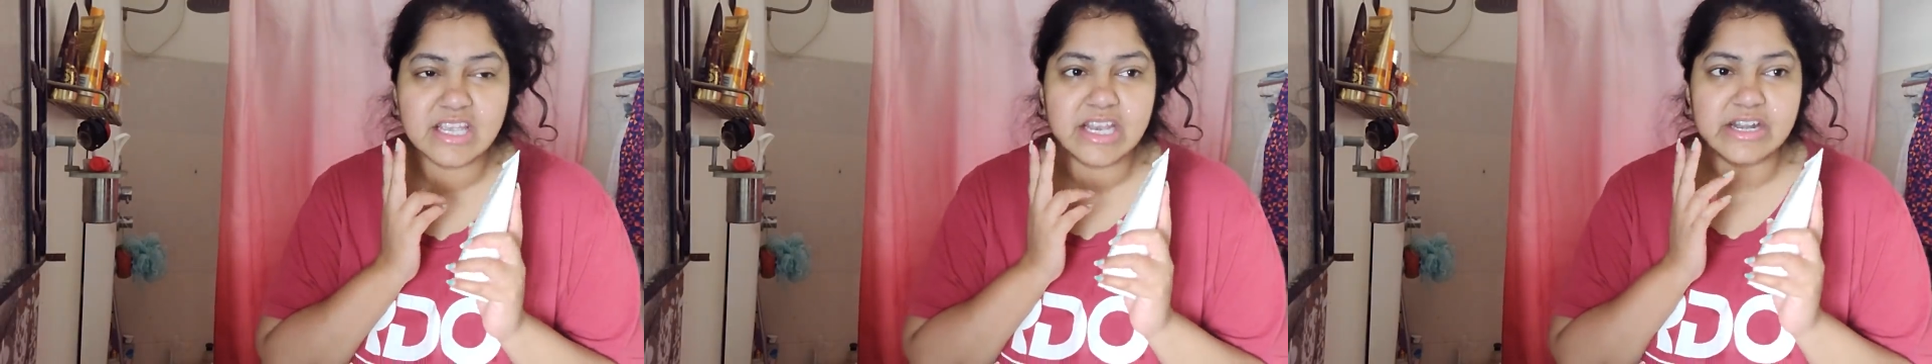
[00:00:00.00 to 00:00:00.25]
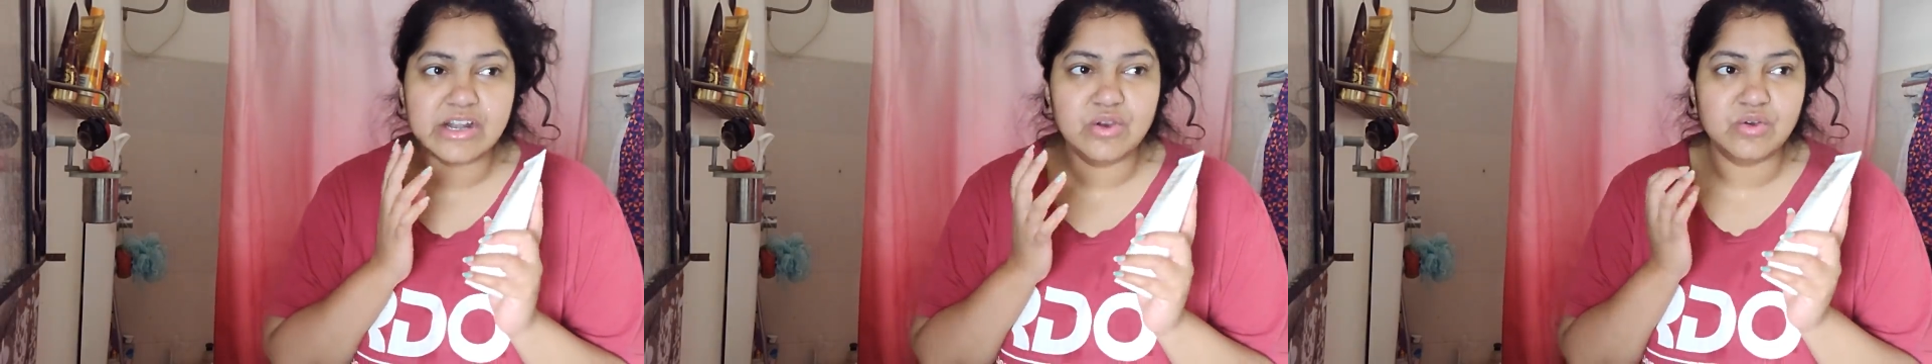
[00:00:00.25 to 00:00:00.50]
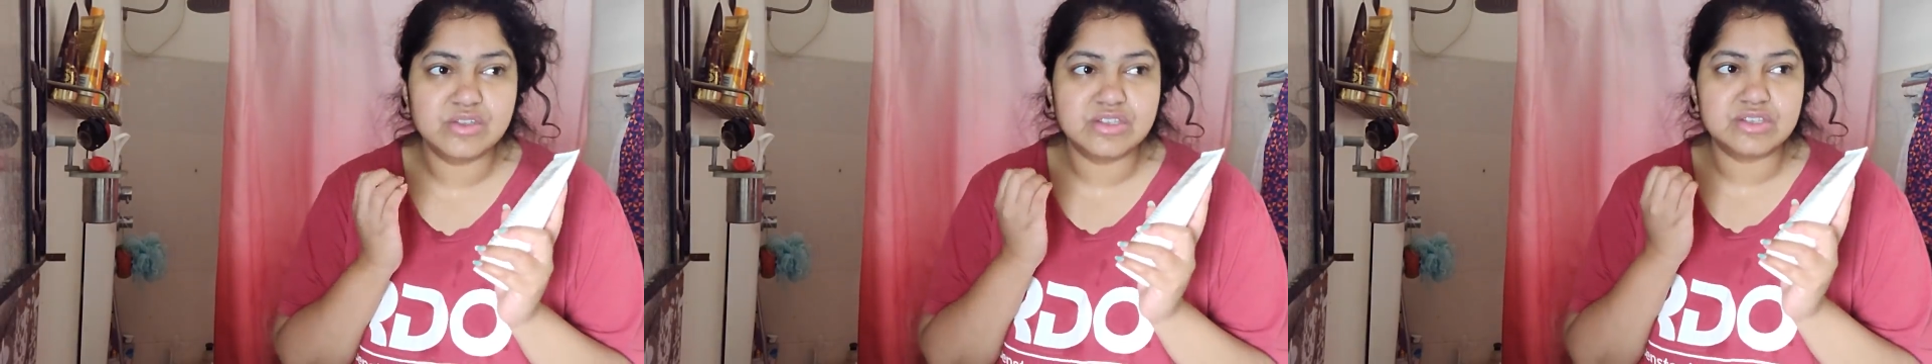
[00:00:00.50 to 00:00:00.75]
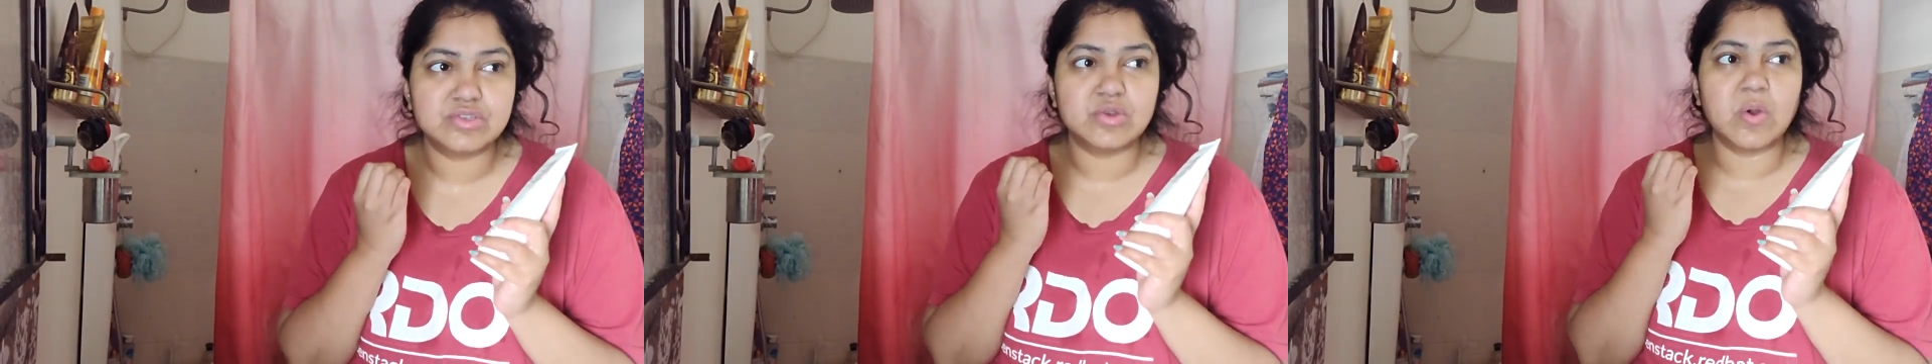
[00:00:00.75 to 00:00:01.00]
It looks
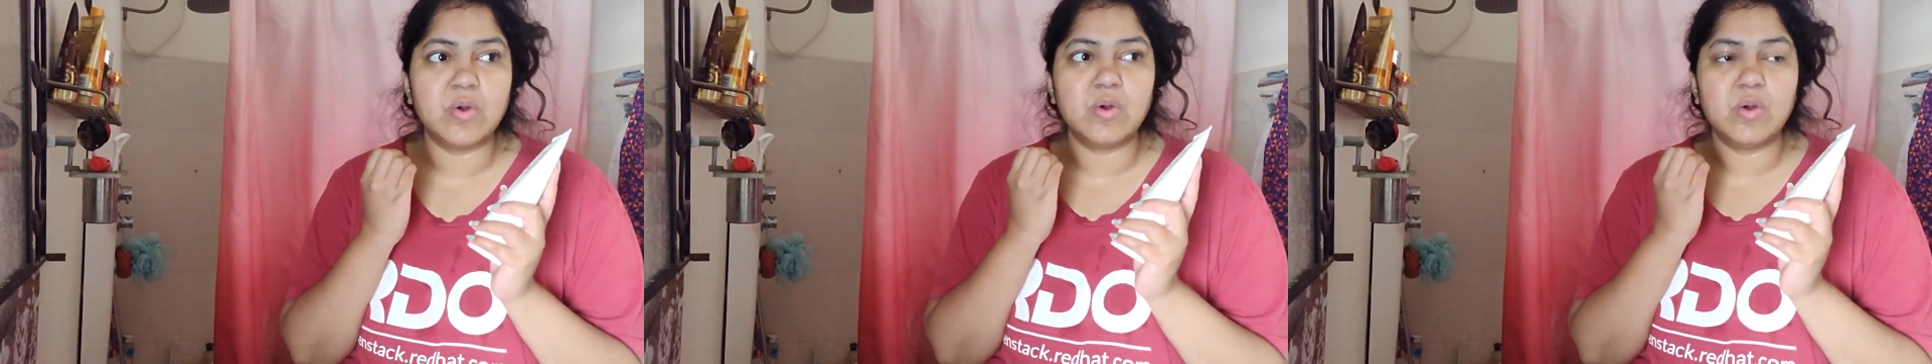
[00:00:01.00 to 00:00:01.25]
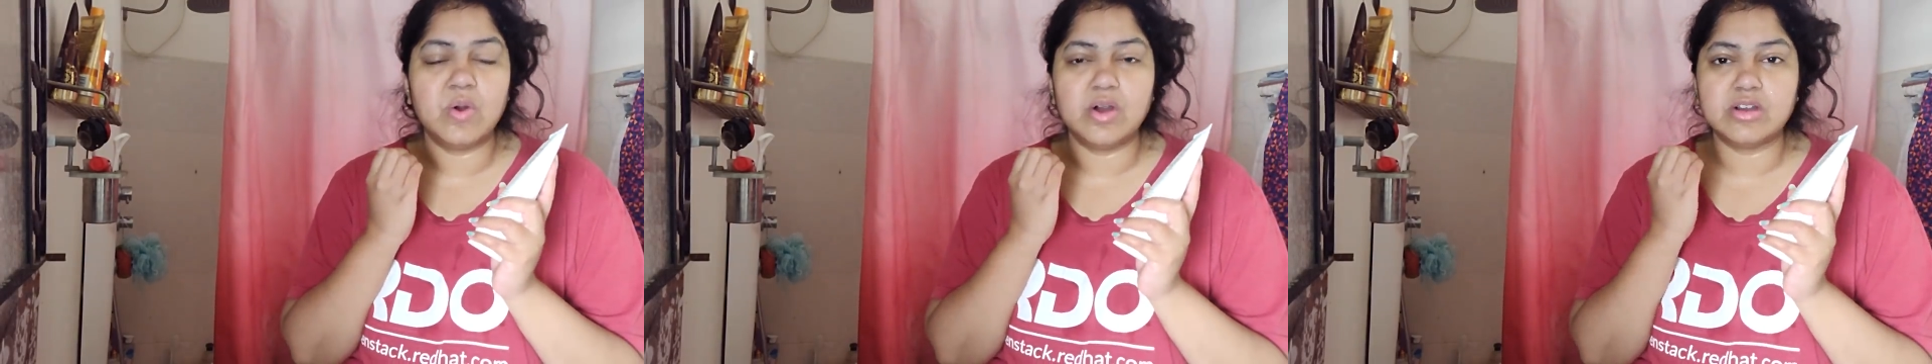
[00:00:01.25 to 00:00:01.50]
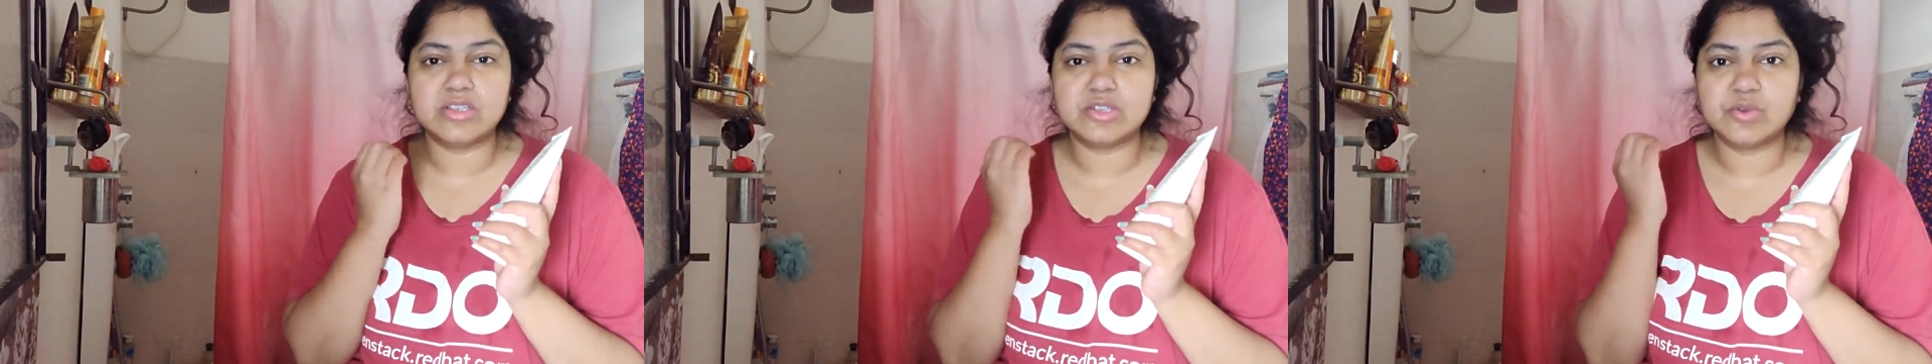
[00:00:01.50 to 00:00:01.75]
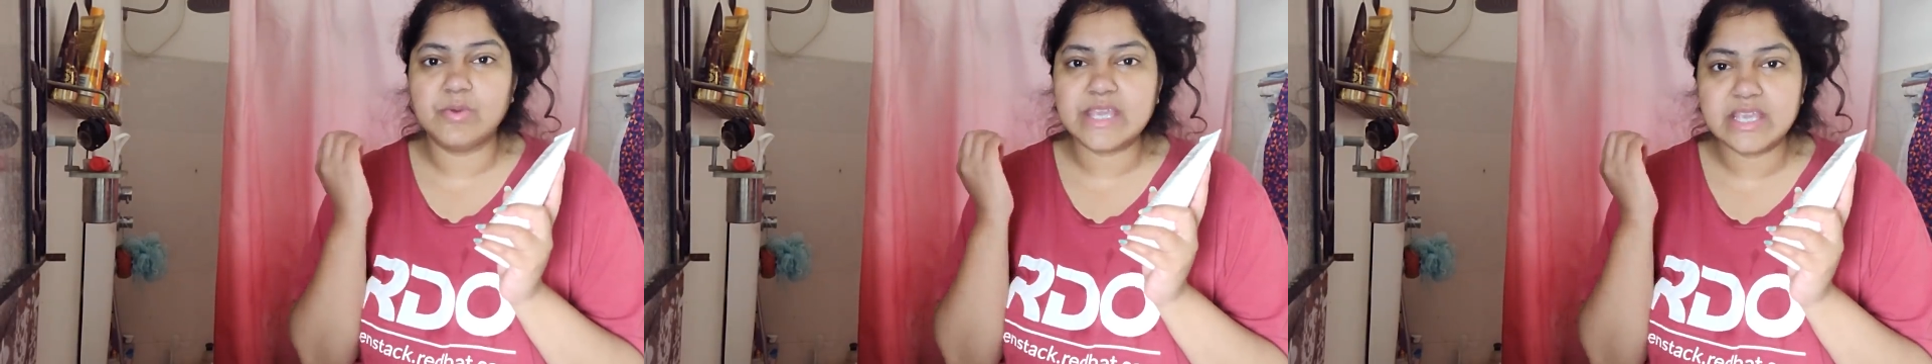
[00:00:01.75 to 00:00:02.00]
so
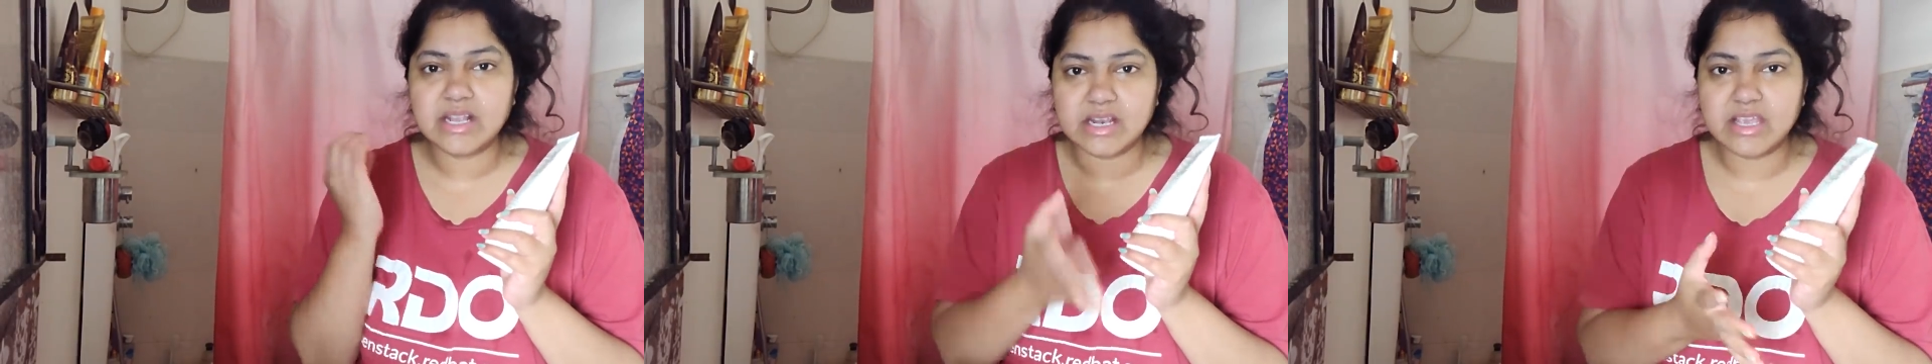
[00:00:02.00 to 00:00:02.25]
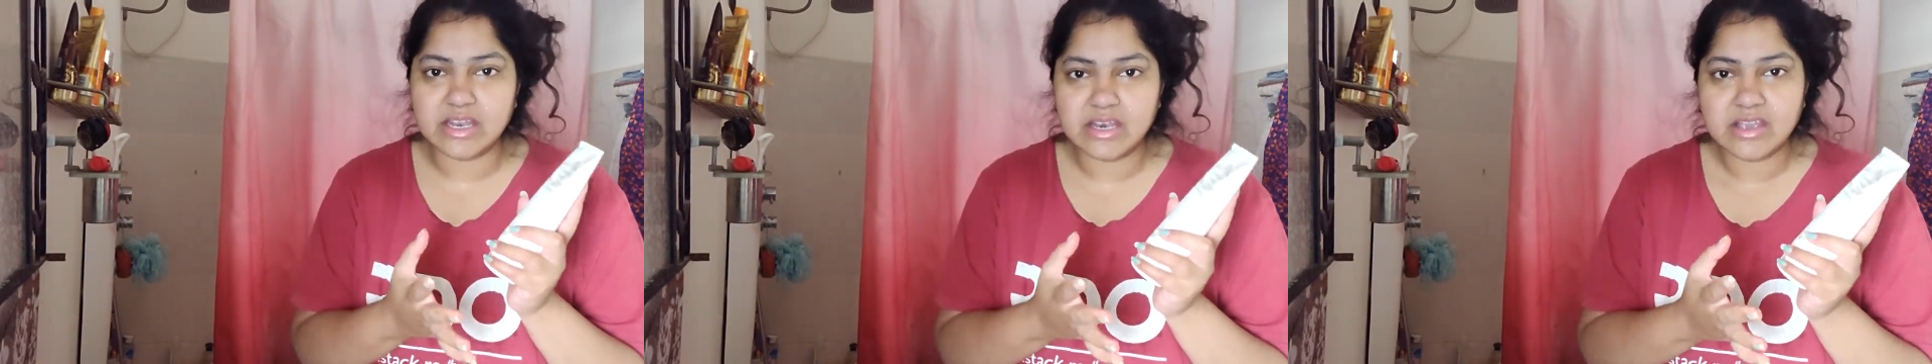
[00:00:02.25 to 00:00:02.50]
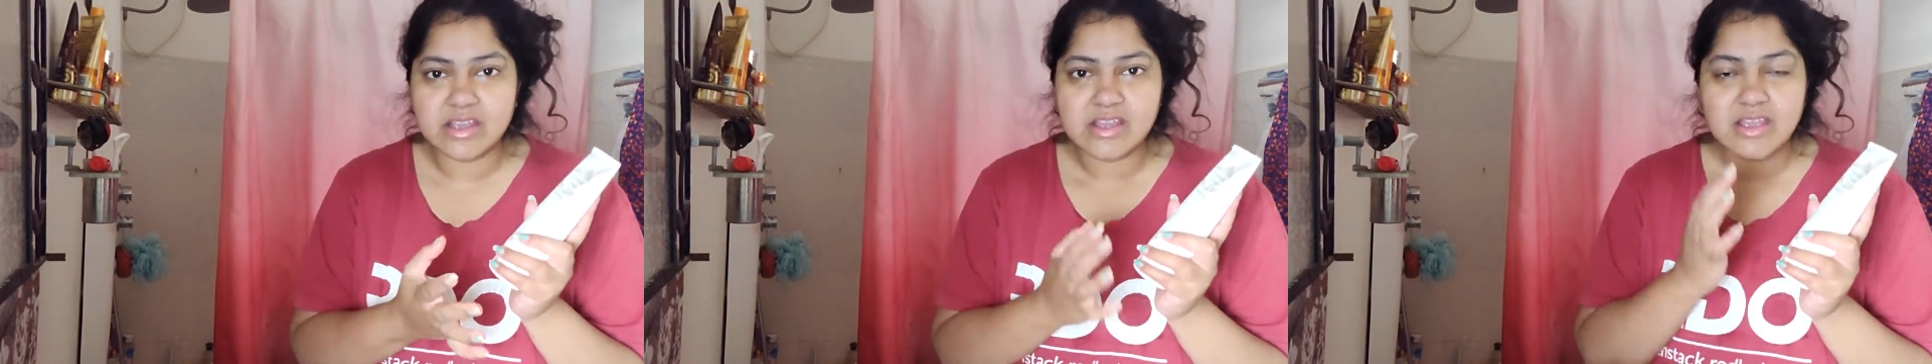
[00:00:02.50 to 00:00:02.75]
squeaky clean,